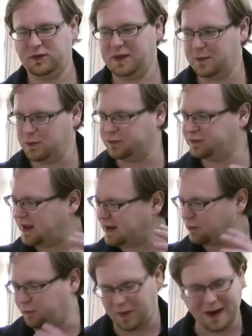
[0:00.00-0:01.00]
They will
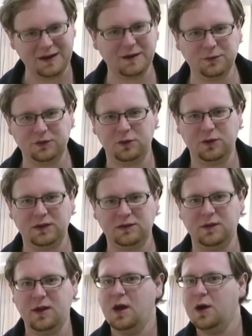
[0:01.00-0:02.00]
take random students